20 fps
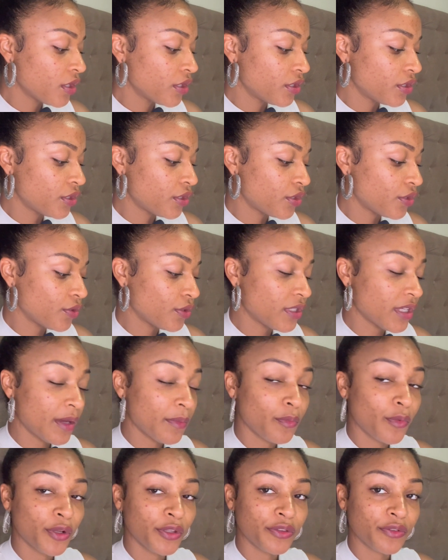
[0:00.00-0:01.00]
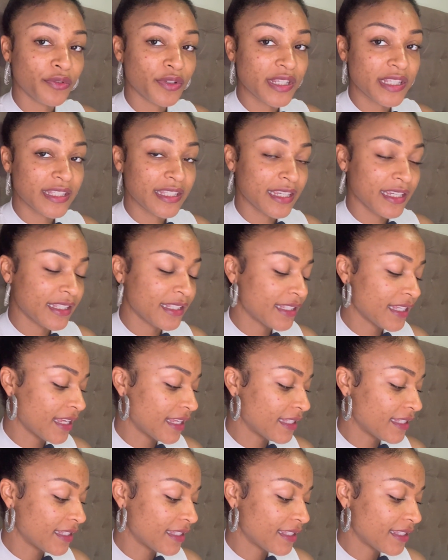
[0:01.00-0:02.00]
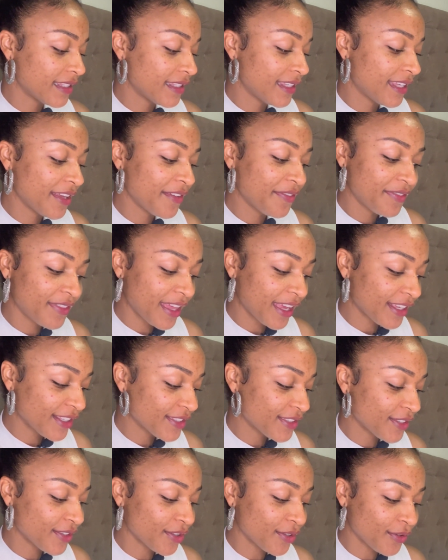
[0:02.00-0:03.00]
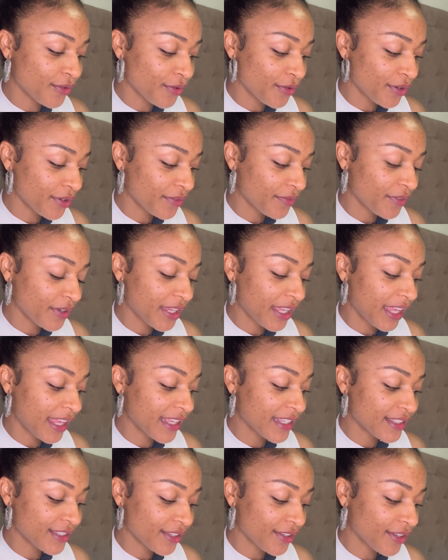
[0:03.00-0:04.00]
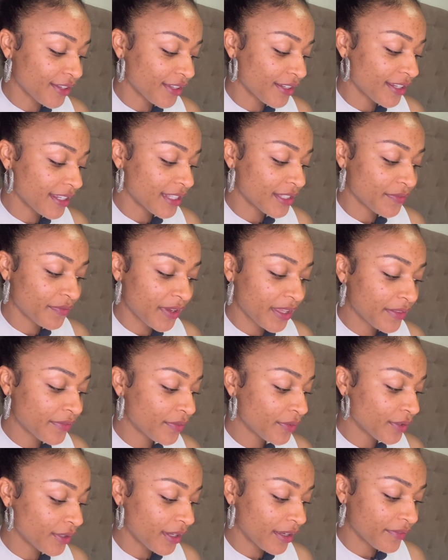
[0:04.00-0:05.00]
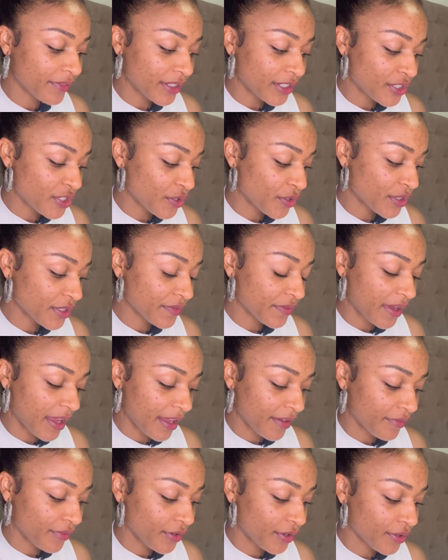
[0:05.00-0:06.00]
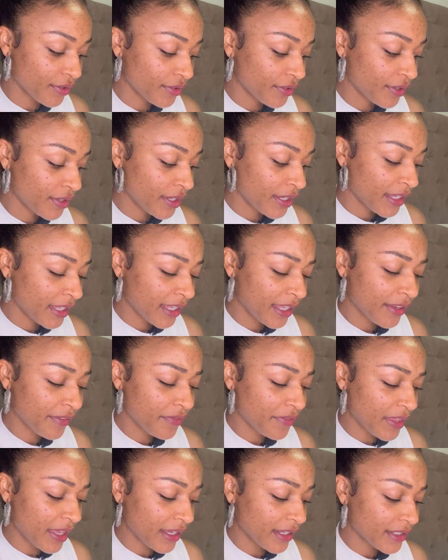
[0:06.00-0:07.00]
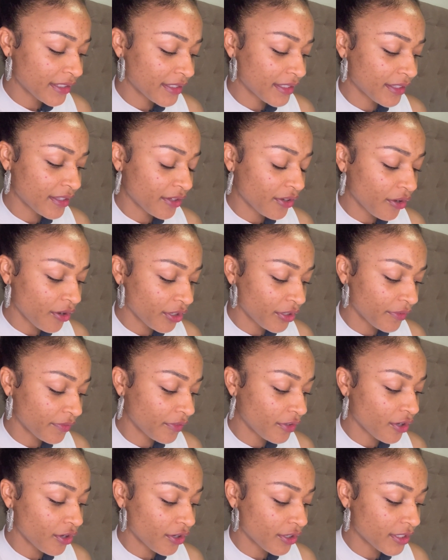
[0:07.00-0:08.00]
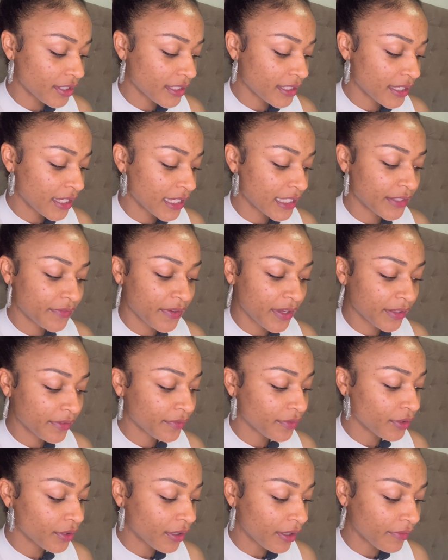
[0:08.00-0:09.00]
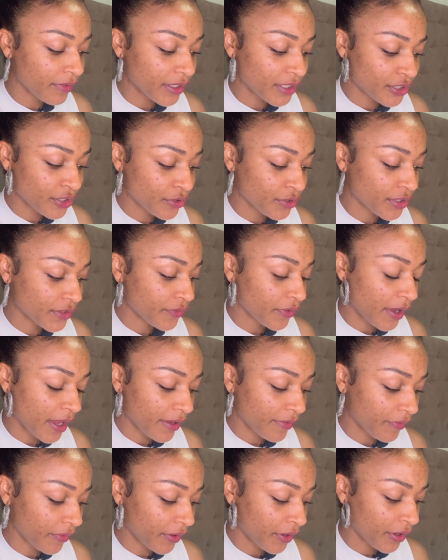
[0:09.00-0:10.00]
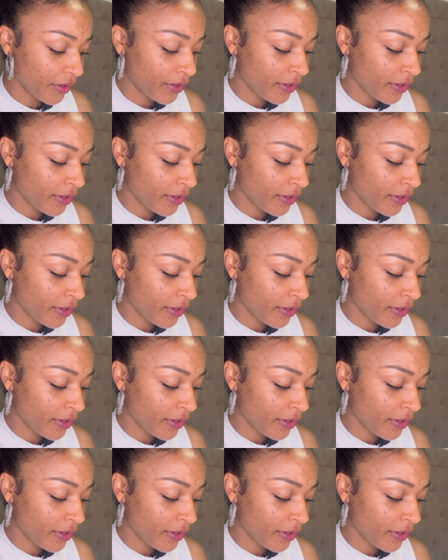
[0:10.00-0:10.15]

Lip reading: So Psalm 136 says, give thanks to the Lord, for he is good. His faithful love endures forever. Give thanks to the God of gods. His faithful love endures forever.